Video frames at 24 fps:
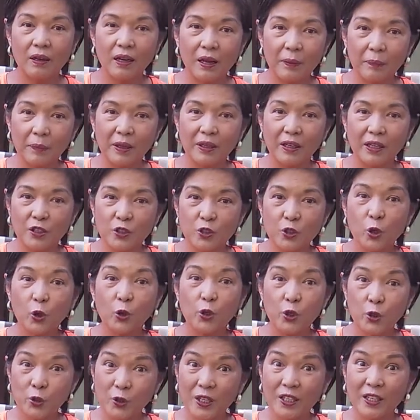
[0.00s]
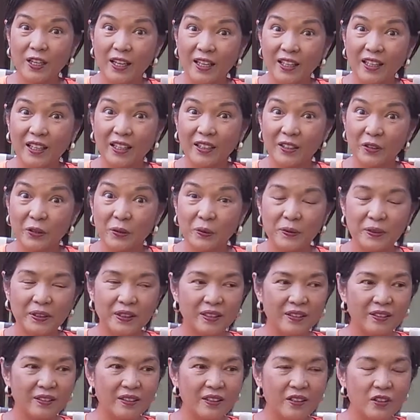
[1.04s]
I'm gonna show you that I can do
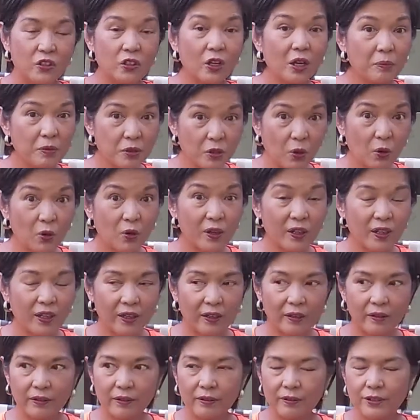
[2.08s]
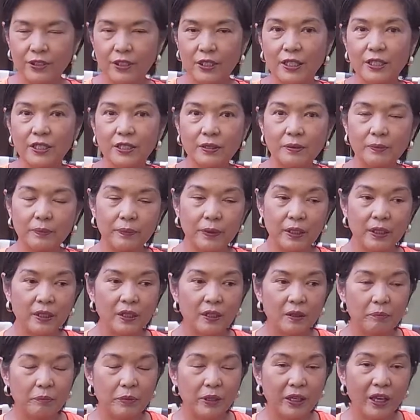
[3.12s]
it. So I'm so glad. She is
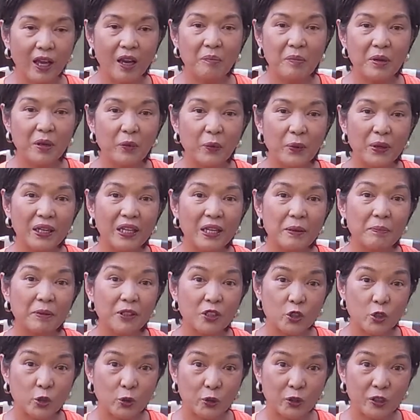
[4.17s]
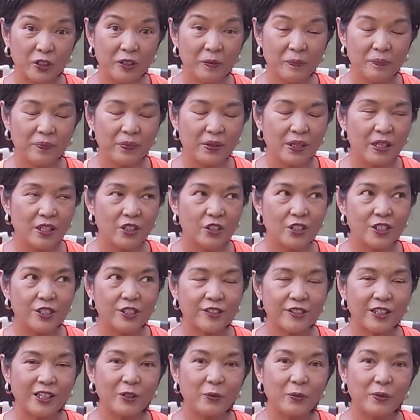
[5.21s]
becoming really mature. She
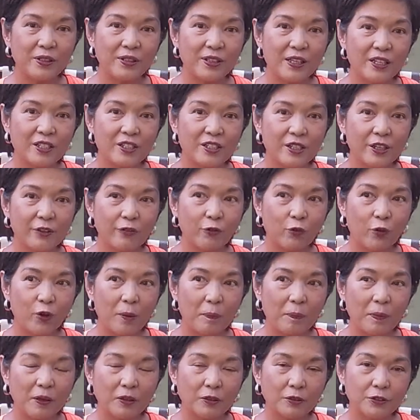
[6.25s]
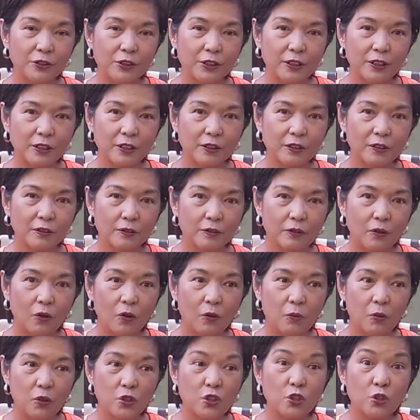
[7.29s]
stayed with us here for about
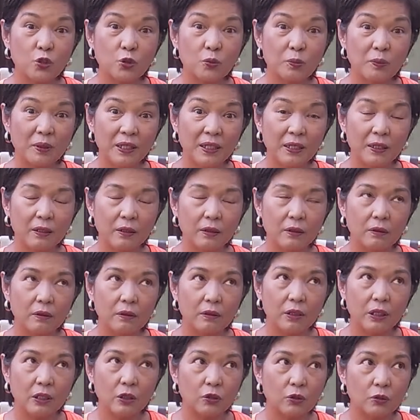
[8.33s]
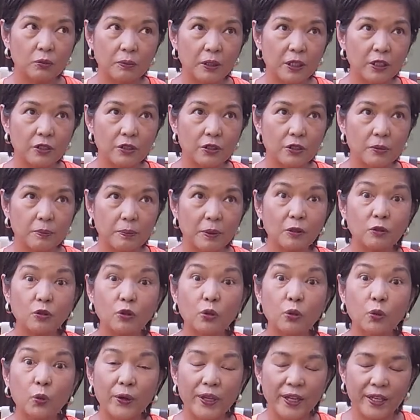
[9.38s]
almost 2 months, not 2 months, about
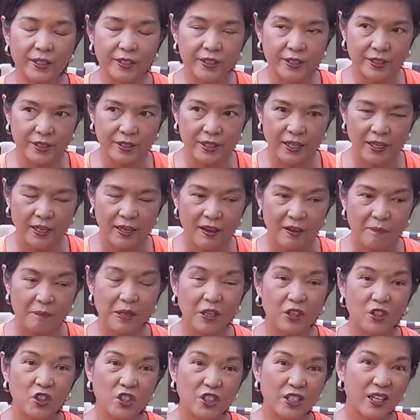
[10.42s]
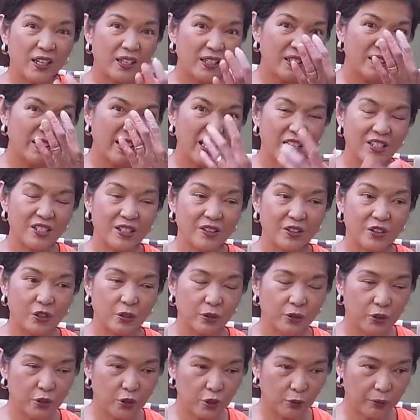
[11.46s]
2 weeks, because she had a nasal
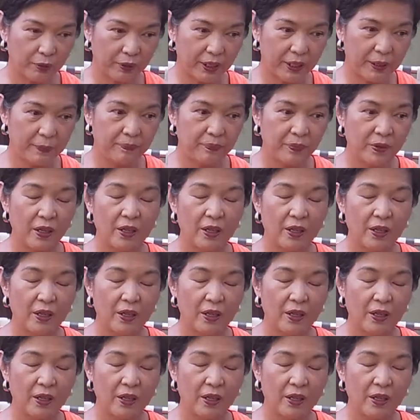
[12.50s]
surgery.